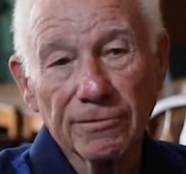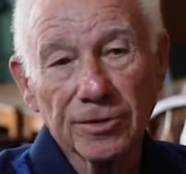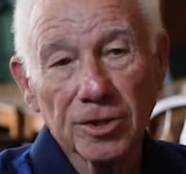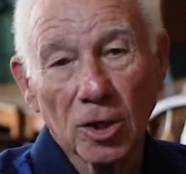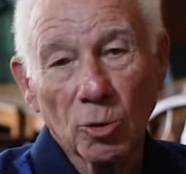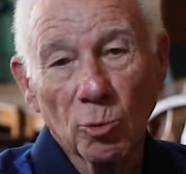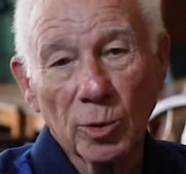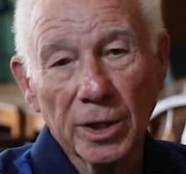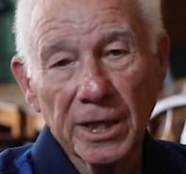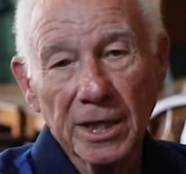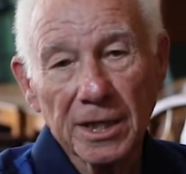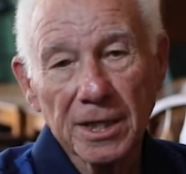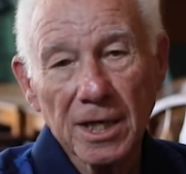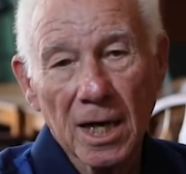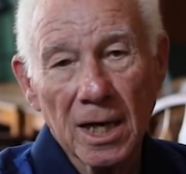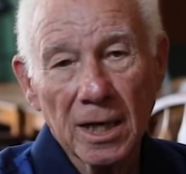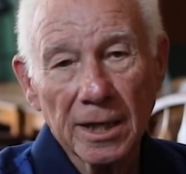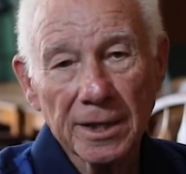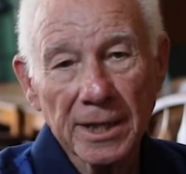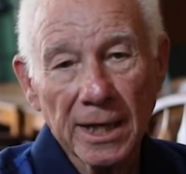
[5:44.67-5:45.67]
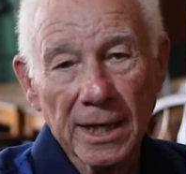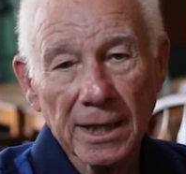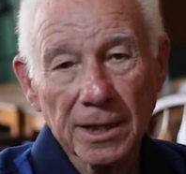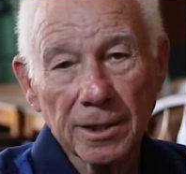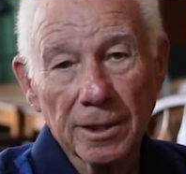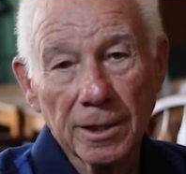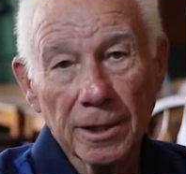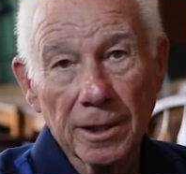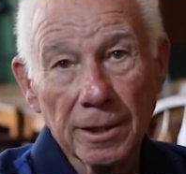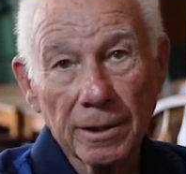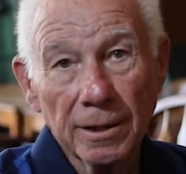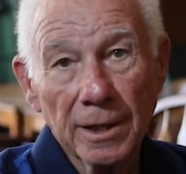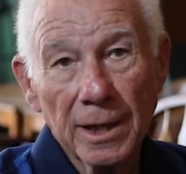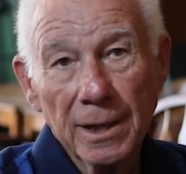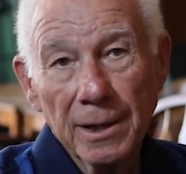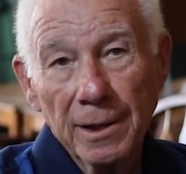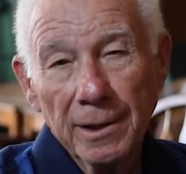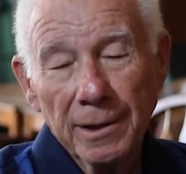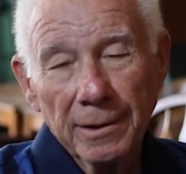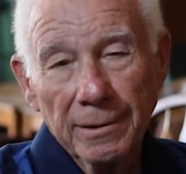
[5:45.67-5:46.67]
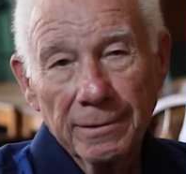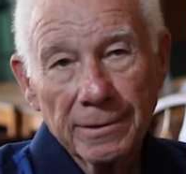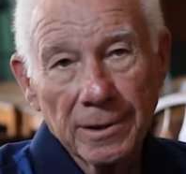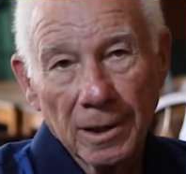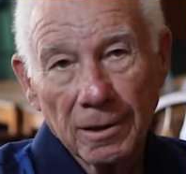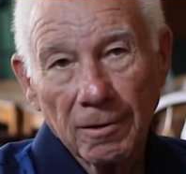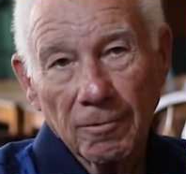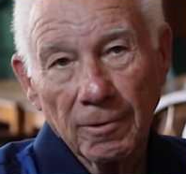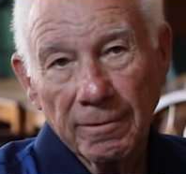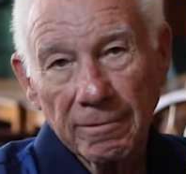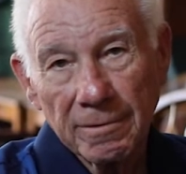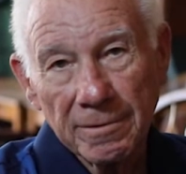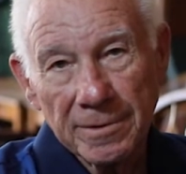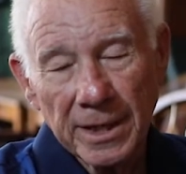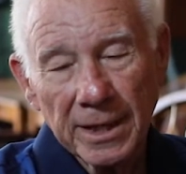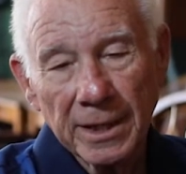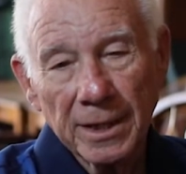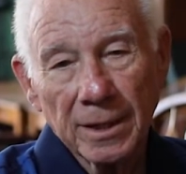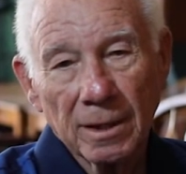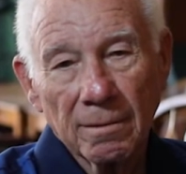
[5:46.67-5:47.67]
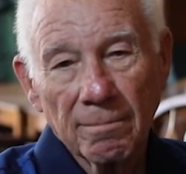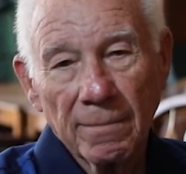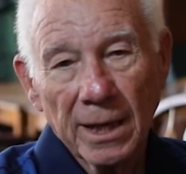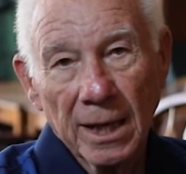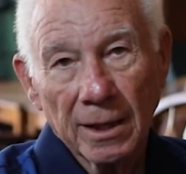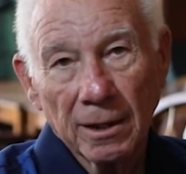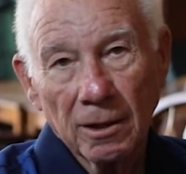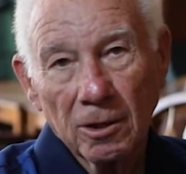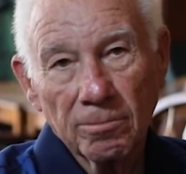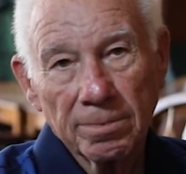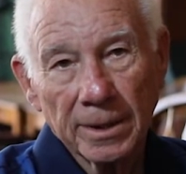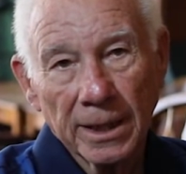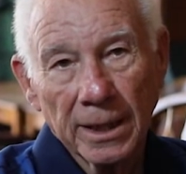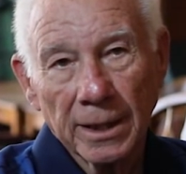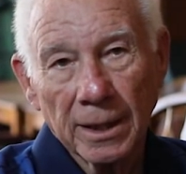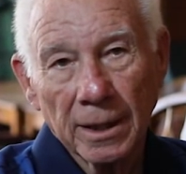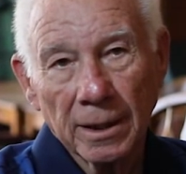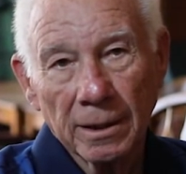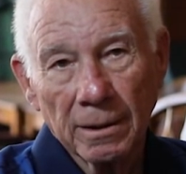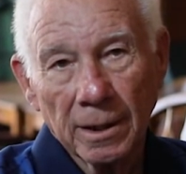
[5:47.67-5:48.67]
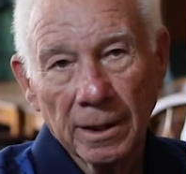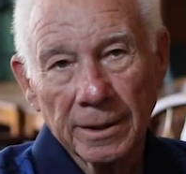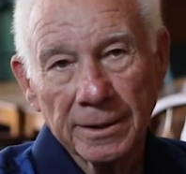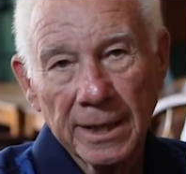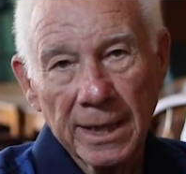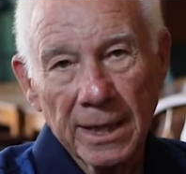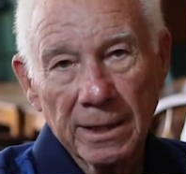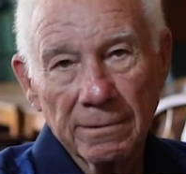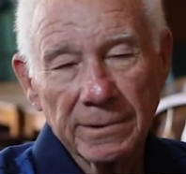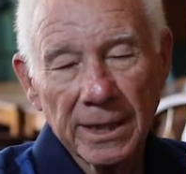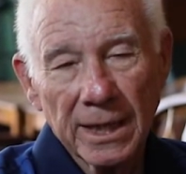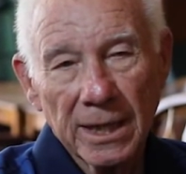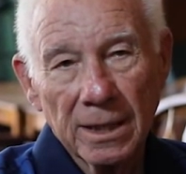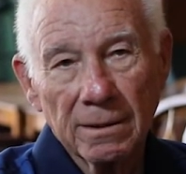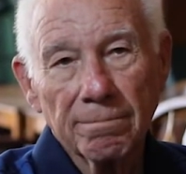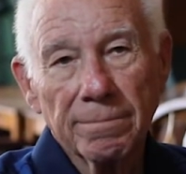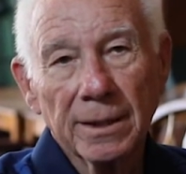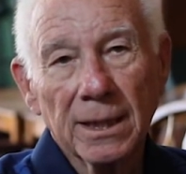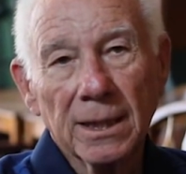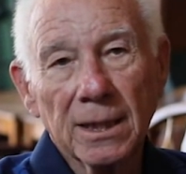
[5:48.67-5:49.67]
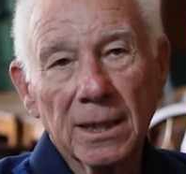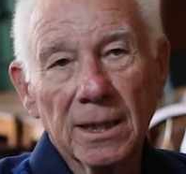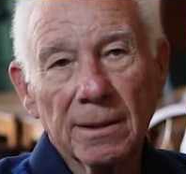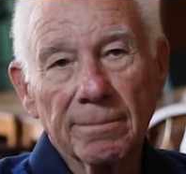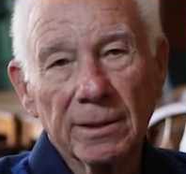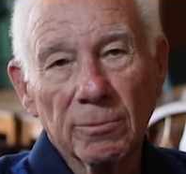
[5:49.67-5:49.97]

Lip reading: So we did contact her, tell her we were thinking about opening a downtown pub,